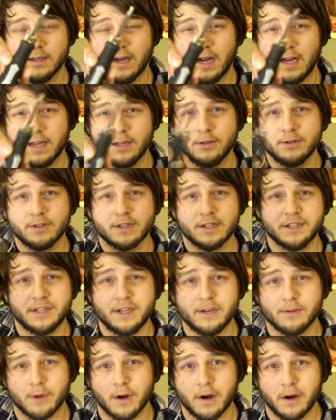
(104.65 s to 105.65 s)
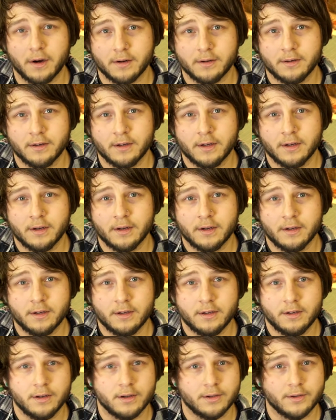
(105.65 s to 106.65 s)
I use a 0.
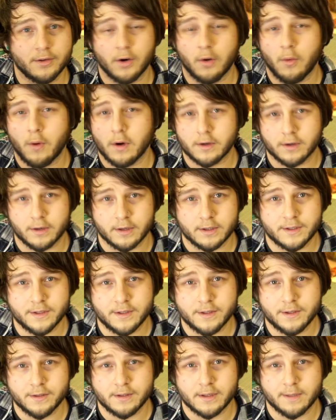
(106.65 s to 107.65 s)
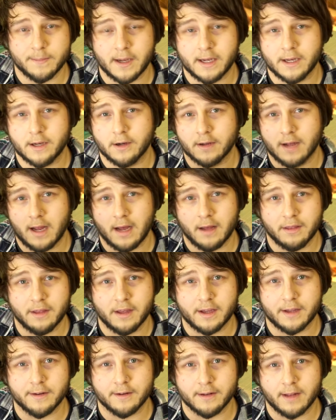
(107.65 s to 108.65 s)
You can do a 1 or a 2, depending on how
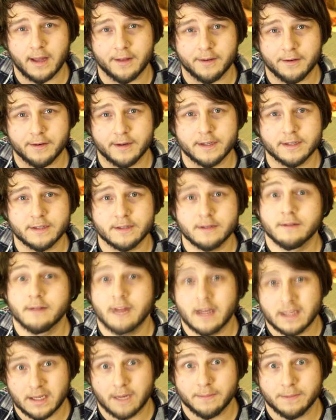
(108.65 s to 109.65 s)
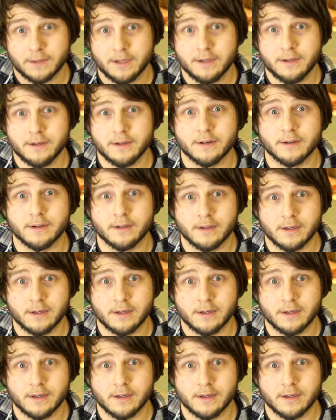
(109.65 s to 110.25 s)
thick your leather is. That's up to you.